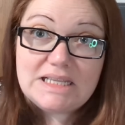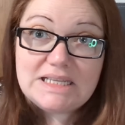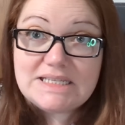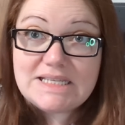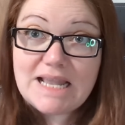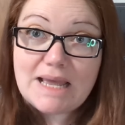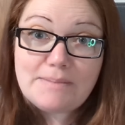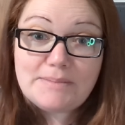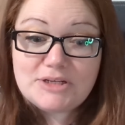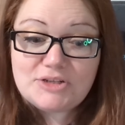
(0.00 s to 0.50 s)

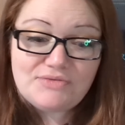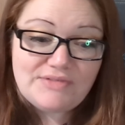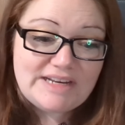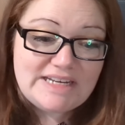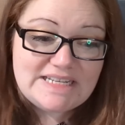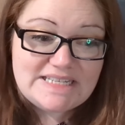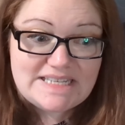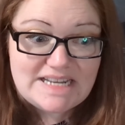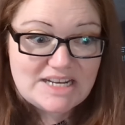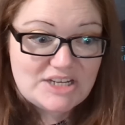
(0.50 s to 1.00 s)
that much fun
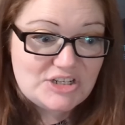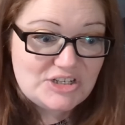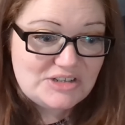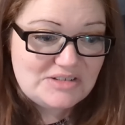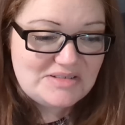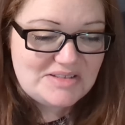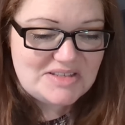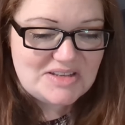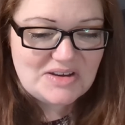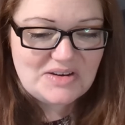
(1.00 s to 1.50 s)
to stitch.
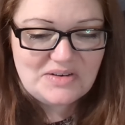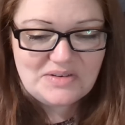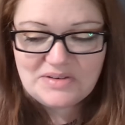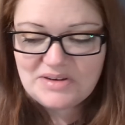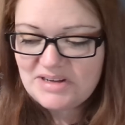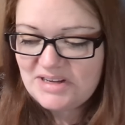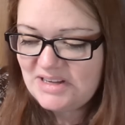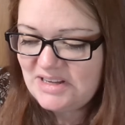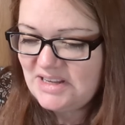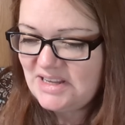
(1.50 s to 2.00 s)
So
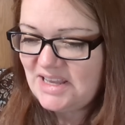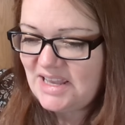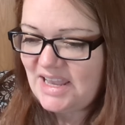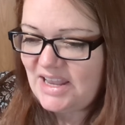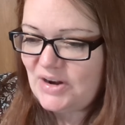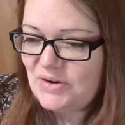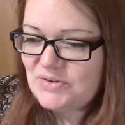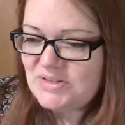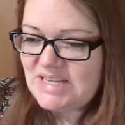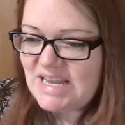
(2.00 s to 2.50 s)
I
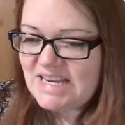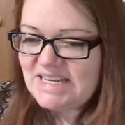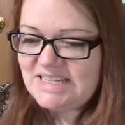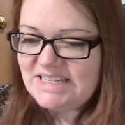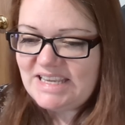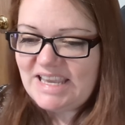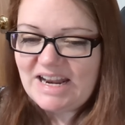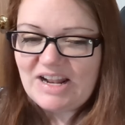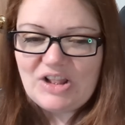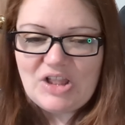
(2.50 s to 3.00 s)
don't tend to
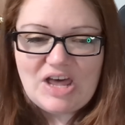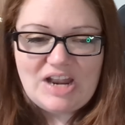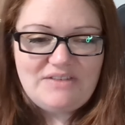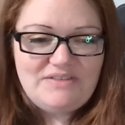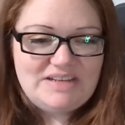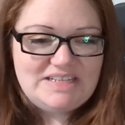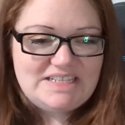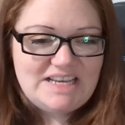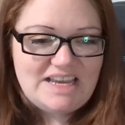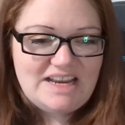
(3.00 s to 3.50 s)
get a lot of
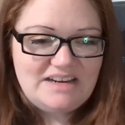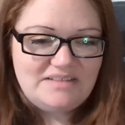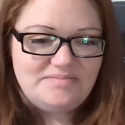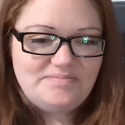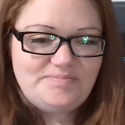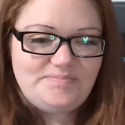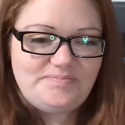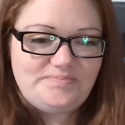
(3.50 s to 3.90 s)
it done.